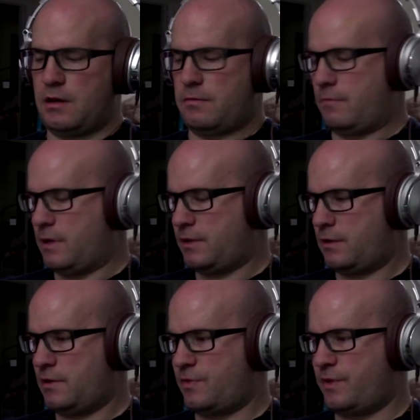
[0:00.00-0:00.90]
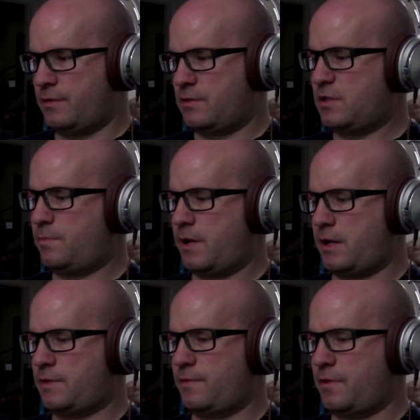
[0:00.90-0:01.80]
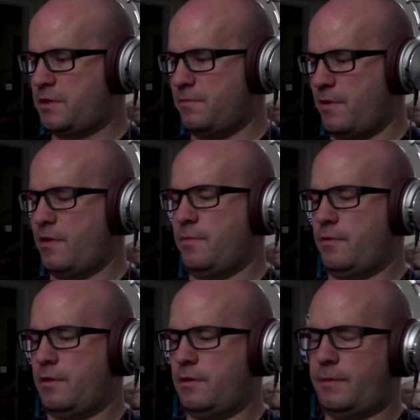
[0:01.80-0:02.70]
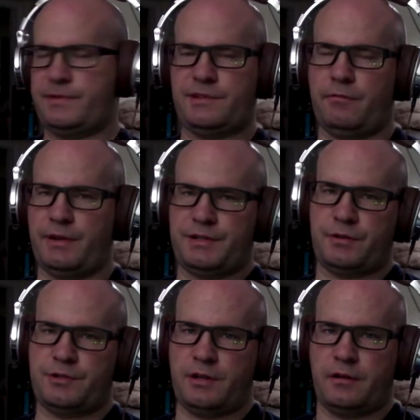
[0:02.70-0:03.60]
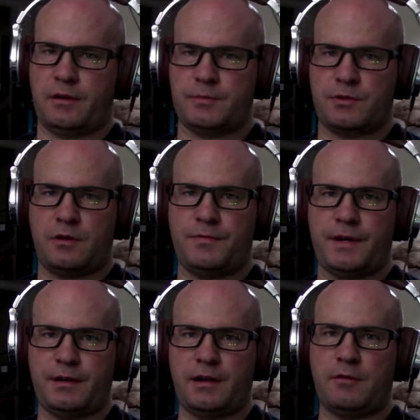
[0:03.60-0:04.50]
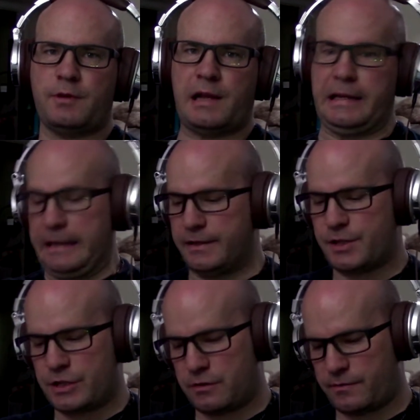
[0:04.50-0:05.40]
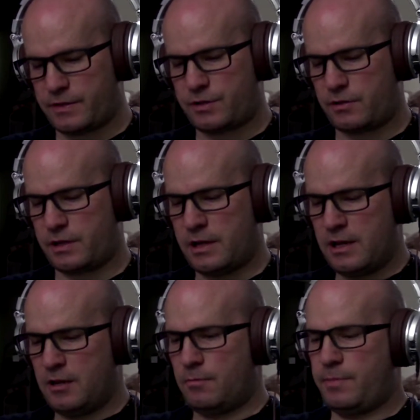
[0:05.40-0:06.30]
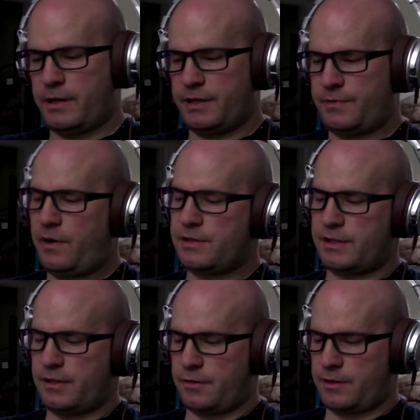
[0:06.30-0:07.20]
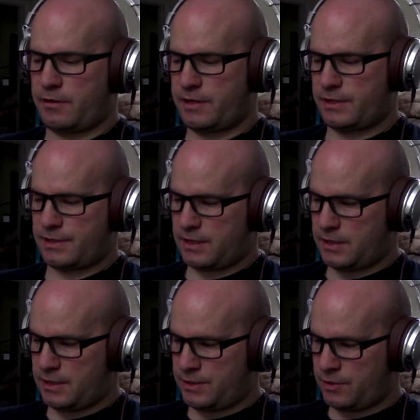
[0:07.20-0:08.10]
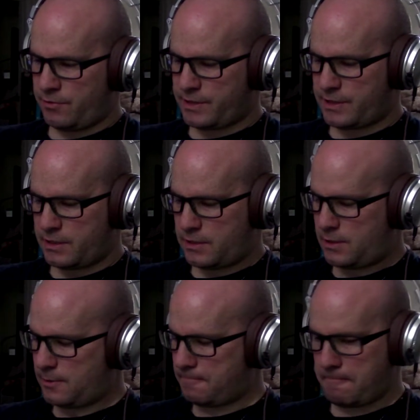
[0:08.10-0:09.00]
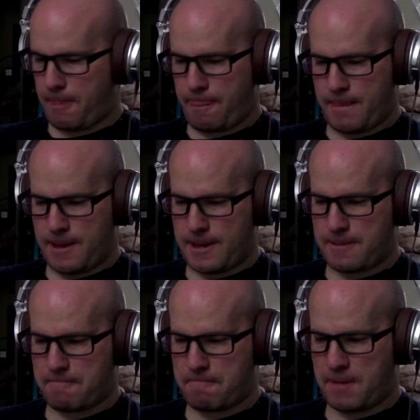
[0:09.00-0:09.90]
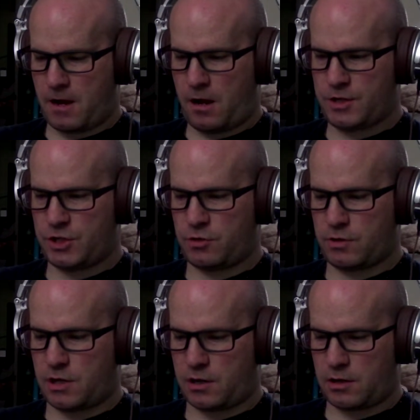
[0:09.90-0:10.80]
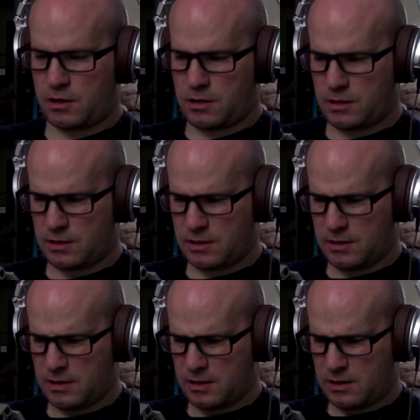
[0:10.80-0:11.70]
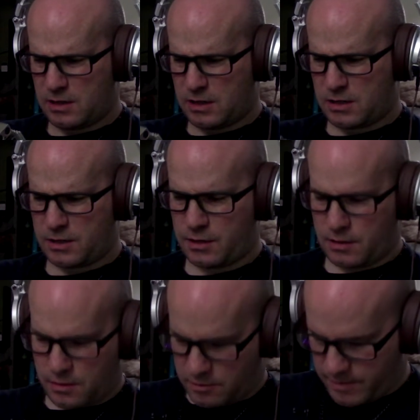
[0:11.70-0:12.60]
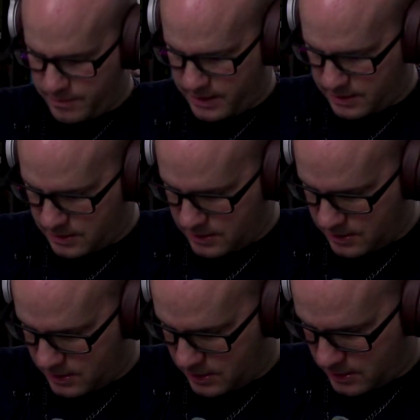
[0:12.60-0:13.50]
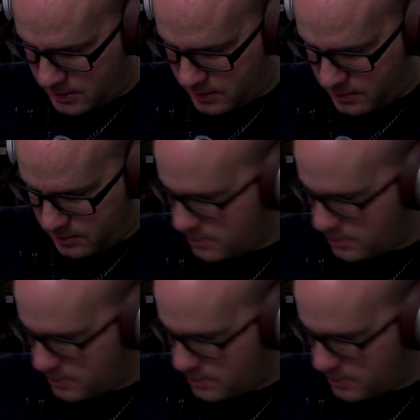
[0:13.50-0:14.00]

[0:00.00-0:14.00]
It's hard to find specs for this motherboard. I'm still researching. I'm sure I'll find out what I need to know eventually. But as far as I know, there is an integrated audio card on here. Oh, maybe that's the CD audio. Let's